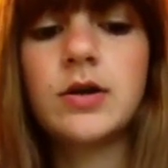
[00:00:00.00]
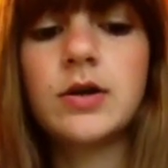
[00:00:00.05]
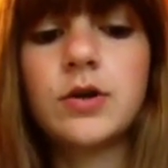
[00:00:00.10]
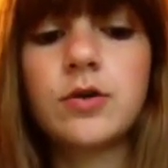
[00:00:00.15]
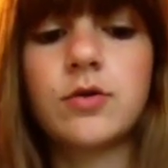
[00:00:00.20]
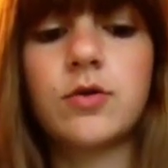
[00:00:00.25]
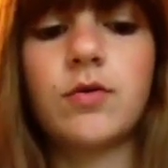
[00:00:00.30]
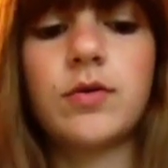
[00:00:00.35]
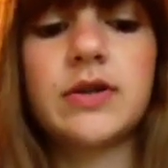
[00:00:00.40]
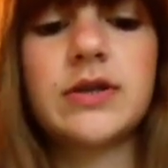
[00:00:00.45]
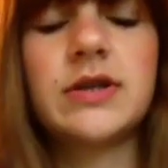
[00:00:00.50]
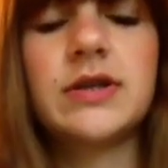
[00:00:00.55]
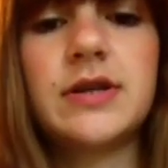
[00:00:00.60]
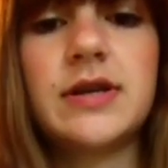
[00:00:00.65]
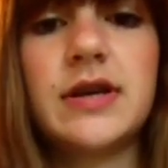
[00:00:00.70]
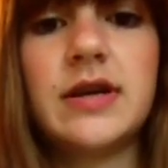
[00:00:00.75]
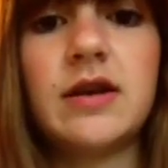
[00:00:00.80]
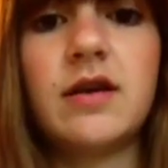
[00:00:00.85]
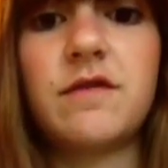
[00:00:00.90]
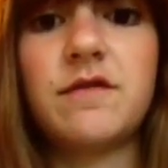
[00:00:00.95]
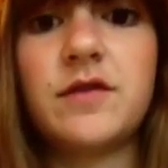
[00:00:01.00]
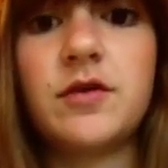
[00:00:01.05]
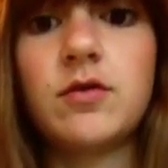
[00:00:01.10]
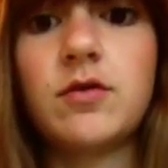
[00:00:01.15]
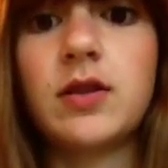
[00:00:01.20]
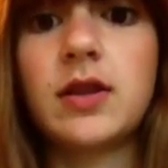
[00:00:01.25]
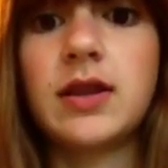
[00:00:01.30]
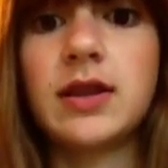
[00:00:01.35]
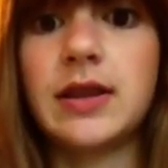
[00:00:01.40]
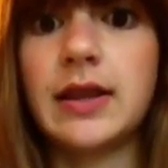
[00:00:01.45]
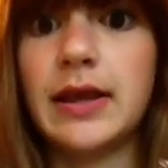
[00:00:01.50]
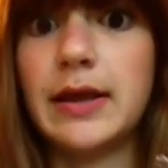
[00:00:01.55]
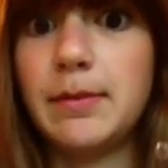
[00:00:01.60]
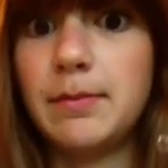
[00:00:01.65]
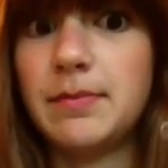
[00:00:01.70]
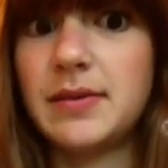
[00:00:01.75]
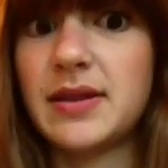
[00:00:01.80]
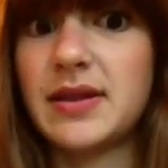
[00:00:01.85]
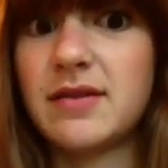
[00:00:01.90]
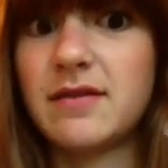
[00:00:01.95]
You're going to need a few
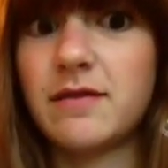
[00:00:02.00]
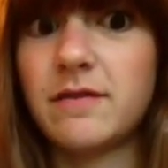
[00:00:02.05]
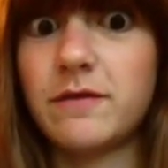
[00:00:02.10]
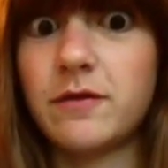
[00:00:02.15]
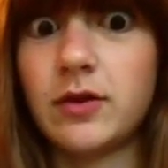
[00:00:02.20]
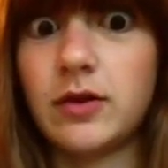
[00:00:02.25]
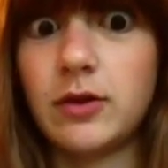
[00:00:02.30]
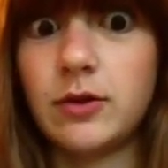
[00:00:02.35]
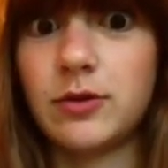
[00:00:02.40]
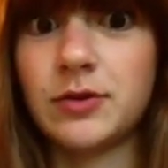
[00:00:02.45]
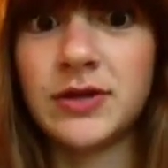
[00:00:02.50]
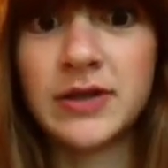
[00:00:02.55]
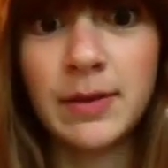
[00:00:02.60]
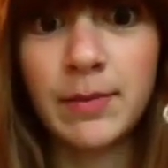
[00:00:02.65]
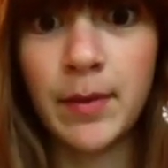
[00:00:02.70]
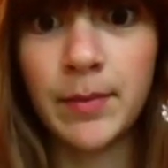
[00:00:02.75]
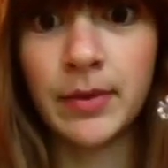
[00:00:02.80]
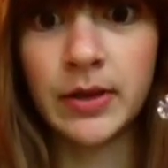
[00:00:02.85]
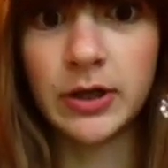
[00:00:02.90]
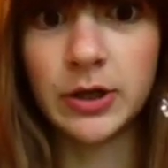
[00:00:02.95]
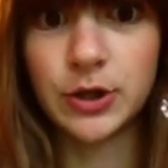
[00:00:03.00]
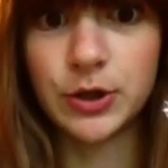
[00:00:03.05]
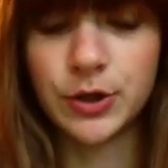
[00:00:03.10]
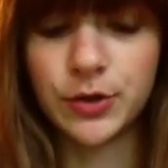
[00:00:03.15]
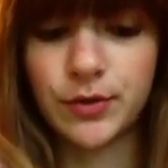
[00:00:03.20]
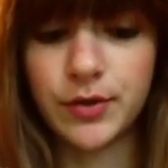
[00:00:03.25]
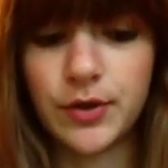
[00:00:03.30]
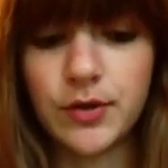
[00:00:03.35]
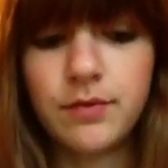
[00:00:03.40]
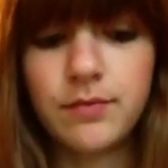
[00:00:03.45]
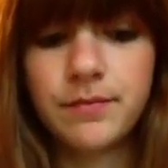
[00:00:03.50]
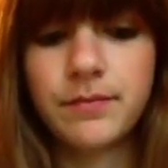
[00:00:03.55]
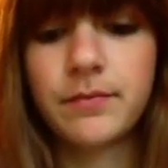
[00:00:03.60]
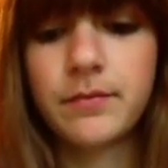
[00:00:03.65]
clips for a little tip I'm going to show you.